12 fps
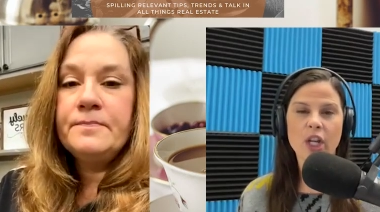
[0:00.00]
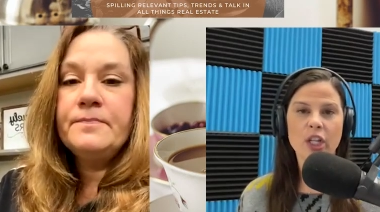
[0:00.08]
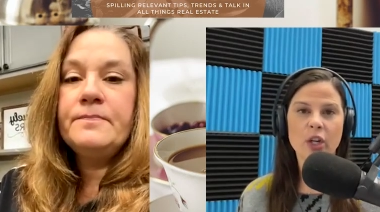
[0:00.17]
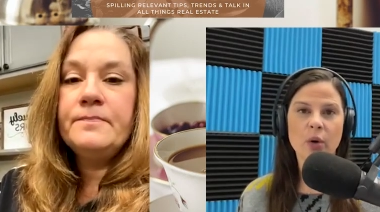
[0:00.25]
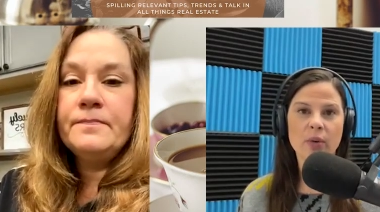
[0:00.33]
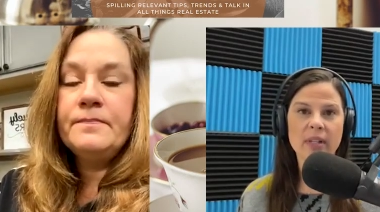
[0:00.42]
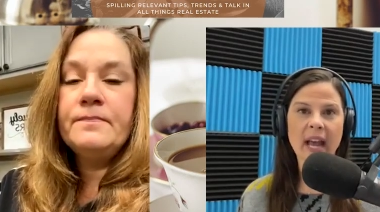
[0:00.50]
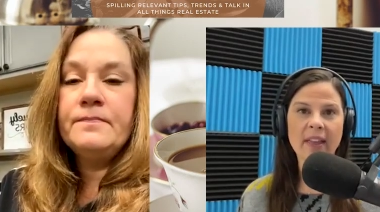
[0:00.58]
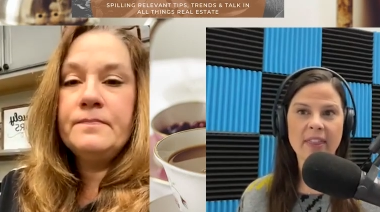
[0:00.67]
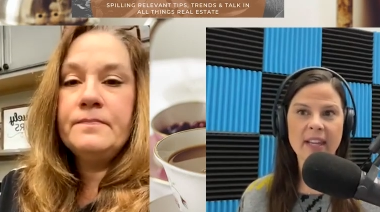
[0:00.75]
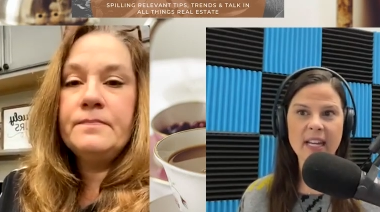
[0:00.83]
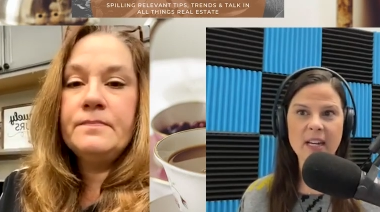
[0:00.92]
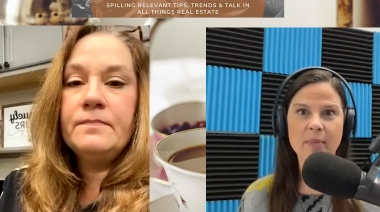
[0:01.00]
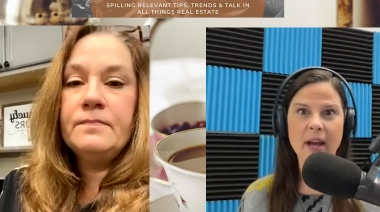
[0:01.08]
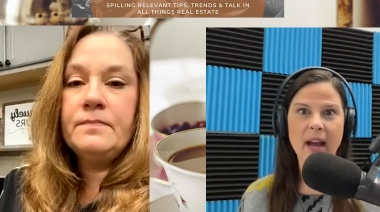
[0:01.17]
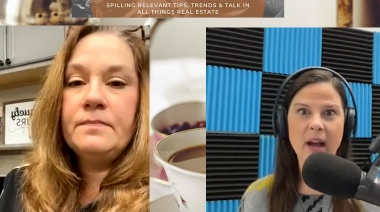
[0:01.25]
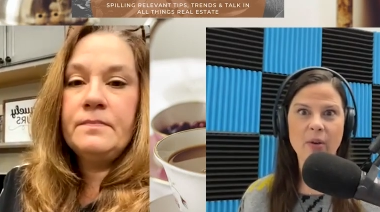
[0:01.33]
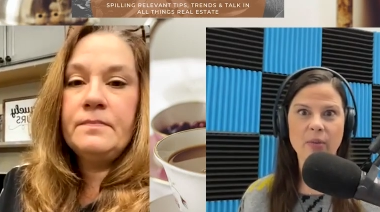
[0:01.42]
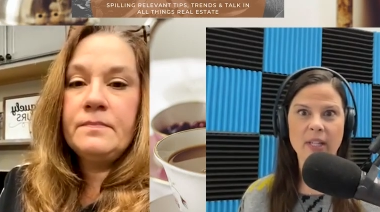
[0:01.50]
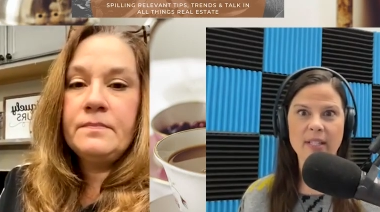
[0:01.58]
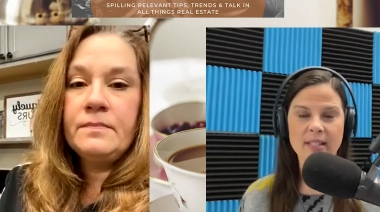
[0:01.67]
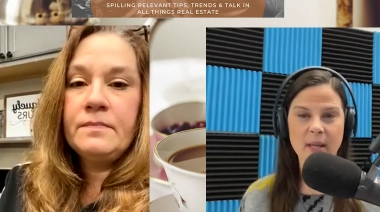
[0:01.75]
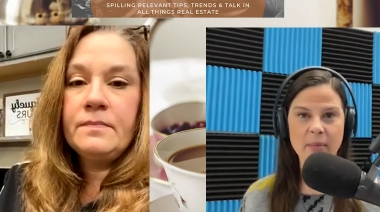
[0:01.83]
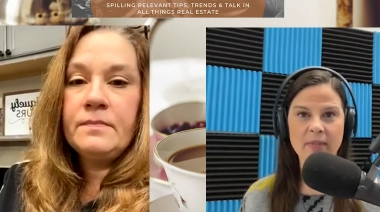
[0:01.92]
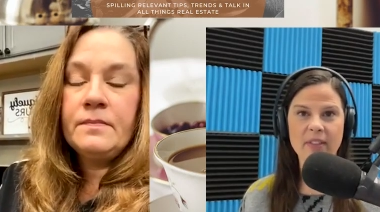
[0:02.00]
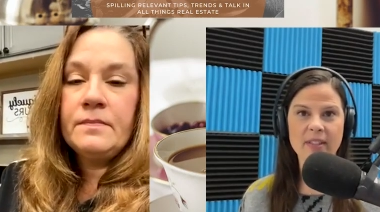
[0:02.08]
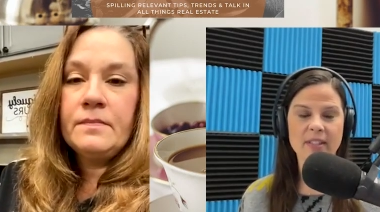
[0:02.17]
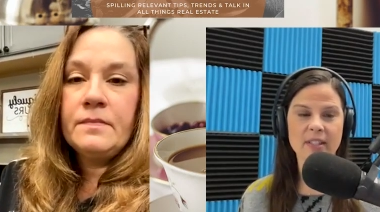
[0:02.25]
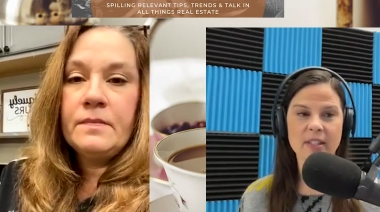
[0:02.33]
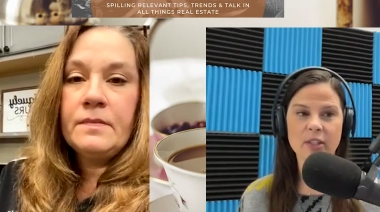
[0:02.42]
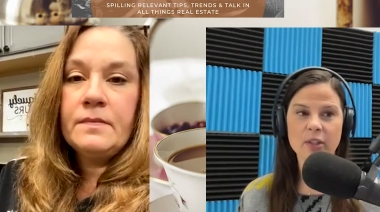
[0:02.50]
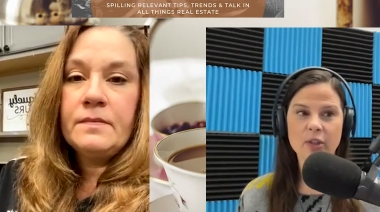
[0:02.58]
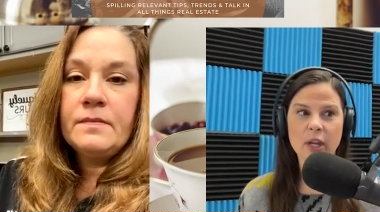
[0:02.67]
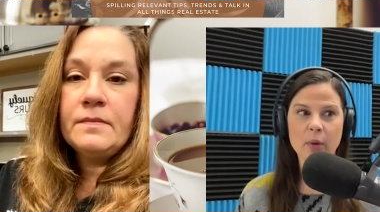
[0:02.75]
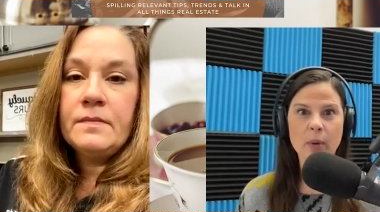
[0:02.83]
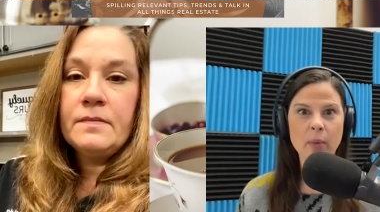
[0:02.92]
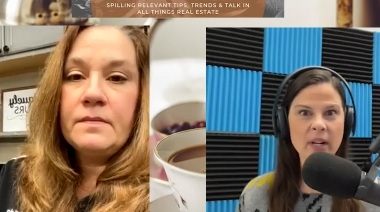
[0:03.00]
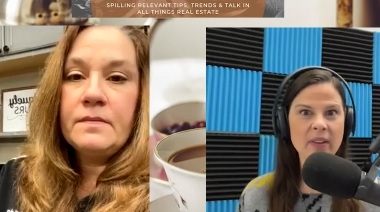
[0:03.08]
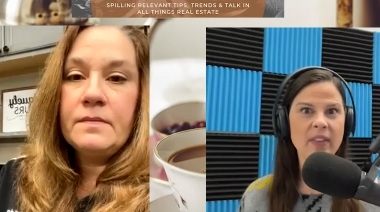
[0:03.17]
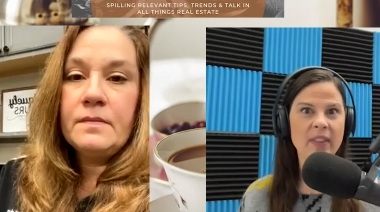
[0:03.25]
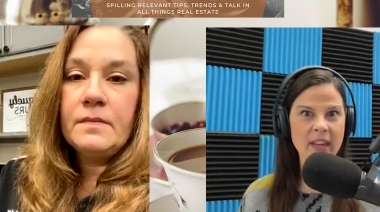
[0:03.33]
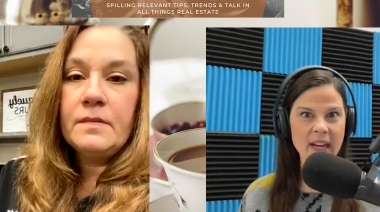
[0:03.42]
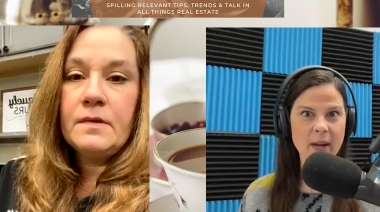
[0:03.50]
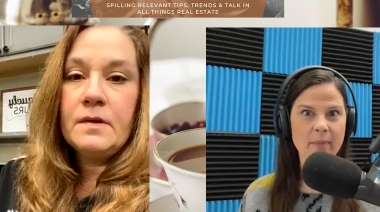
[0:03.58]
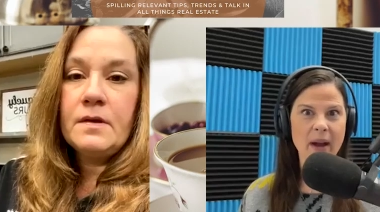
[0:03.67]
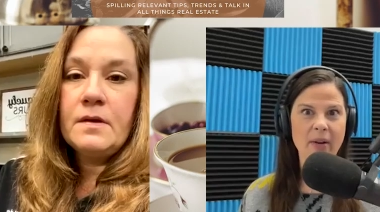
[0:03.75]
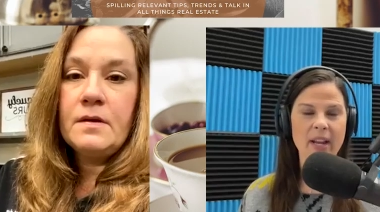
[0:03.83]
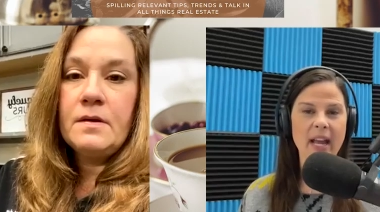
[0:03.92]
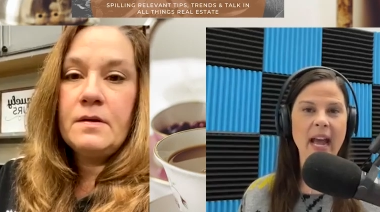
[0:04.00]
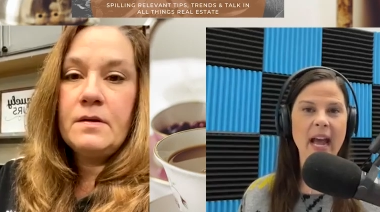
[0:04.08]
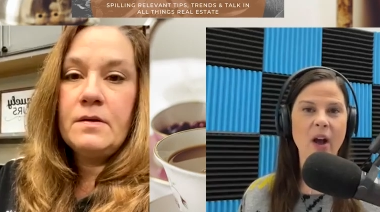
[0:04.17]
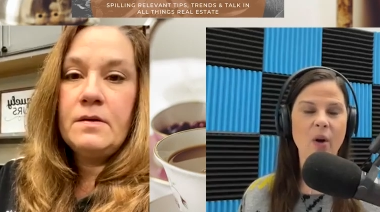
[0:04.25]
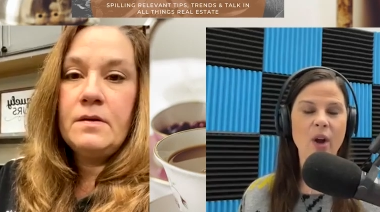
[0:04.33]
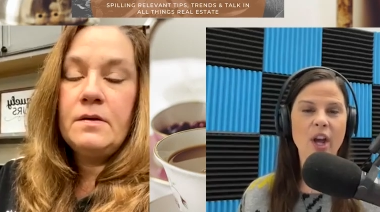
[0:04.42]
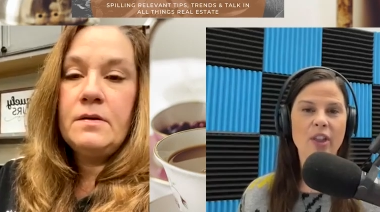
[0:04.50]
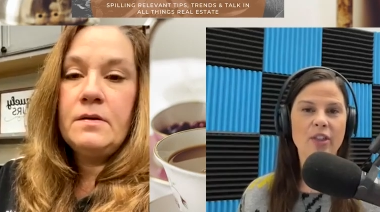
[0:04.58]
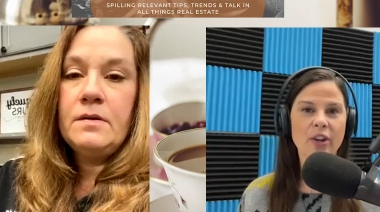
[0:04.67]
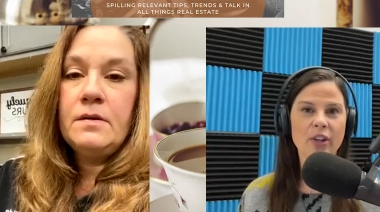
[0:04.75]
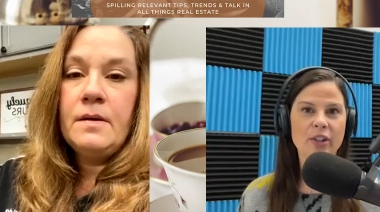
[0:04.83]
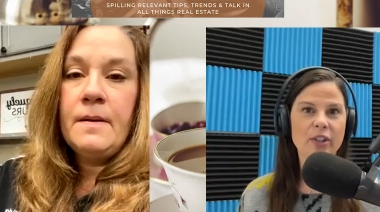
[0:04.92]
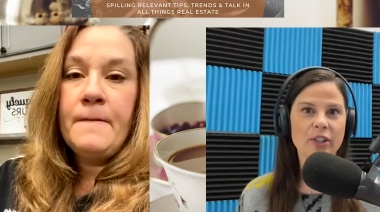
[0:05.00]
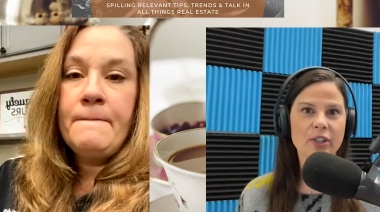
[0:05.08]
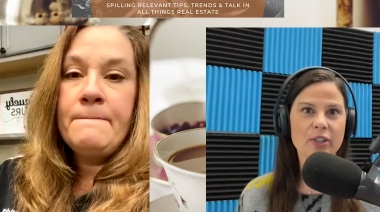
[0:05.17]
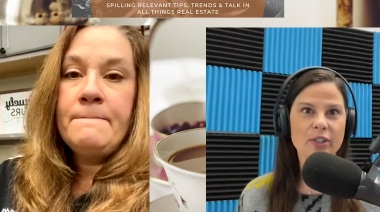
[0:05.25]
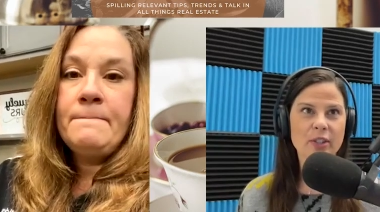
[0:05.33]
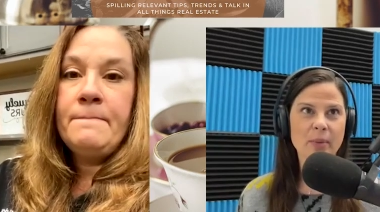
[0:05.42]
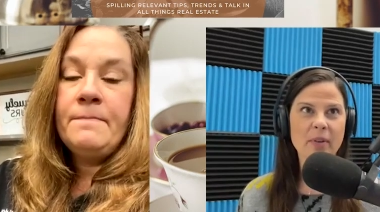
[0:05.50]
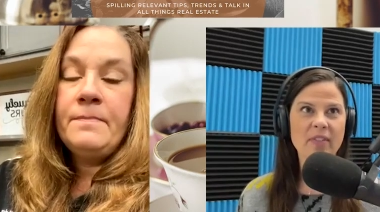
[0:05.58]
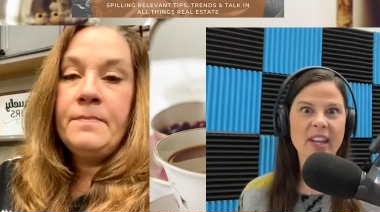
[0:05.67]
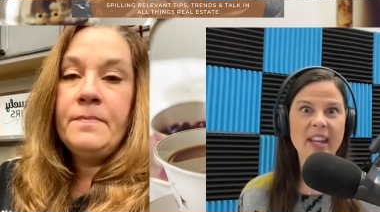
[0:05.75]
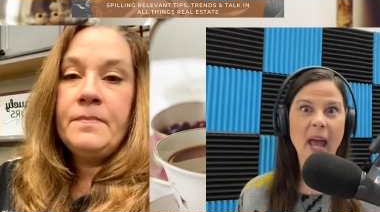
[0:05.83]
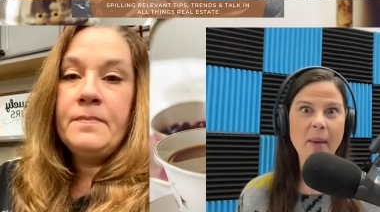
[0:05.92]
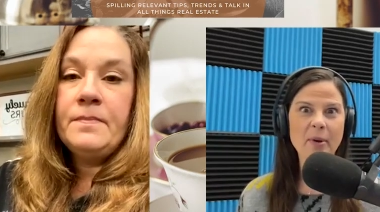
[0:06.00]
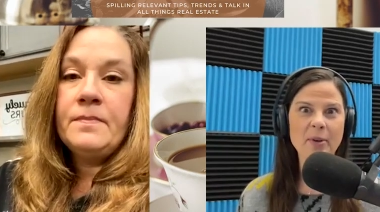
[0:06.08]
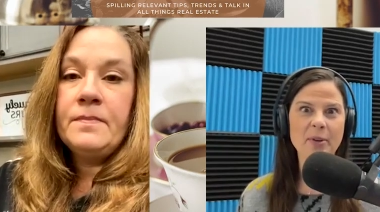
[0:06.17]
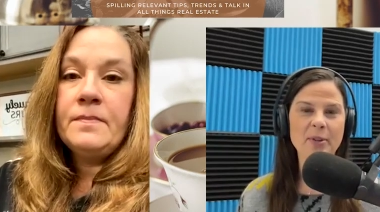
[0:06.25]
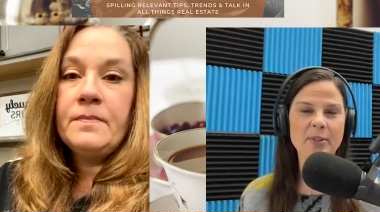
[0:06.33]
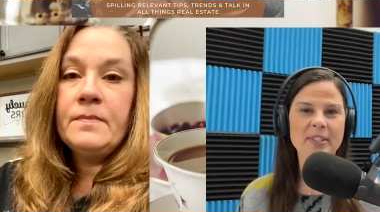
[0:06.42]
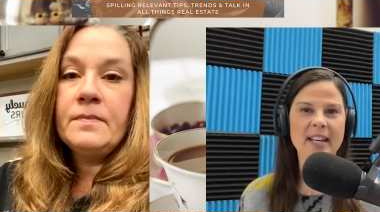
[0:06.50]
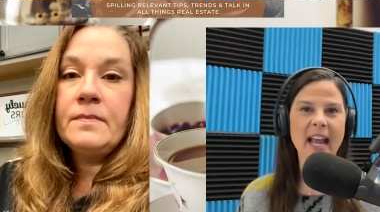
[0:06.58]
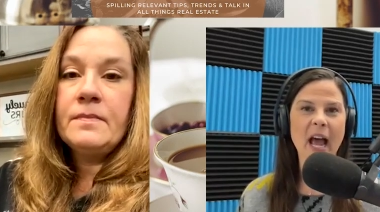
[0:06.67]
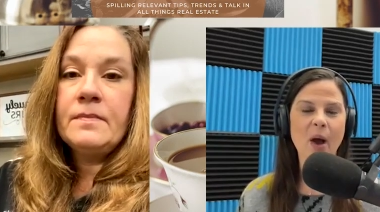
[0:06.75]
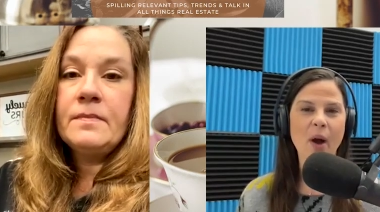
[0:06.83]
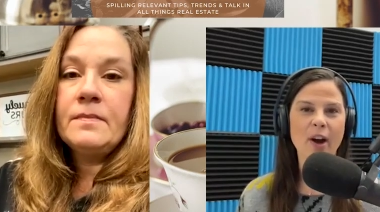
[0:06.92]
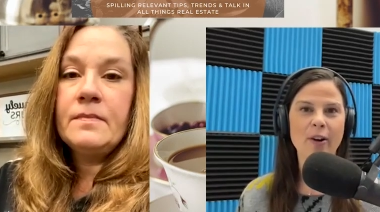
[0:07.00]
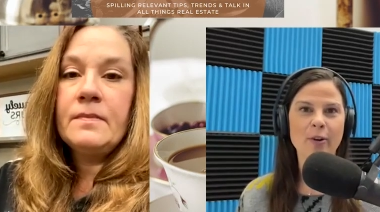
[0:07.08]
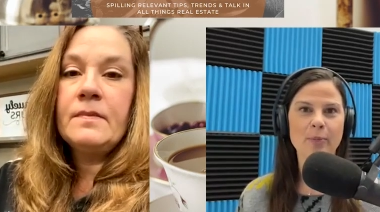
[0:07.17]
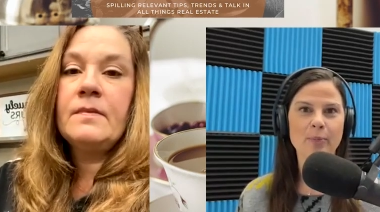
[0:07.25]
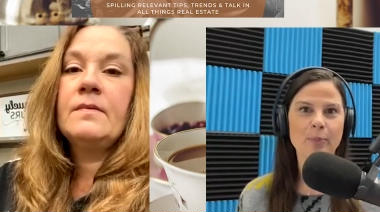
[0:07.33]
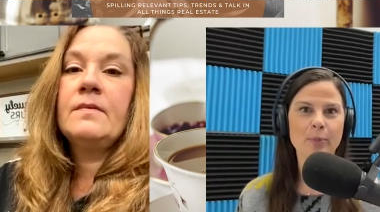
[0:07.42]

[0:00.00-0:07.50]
Speaker 1: you know, not thinking about how like some of this like we wouldn't even think about it, how there some of the chemicals and how our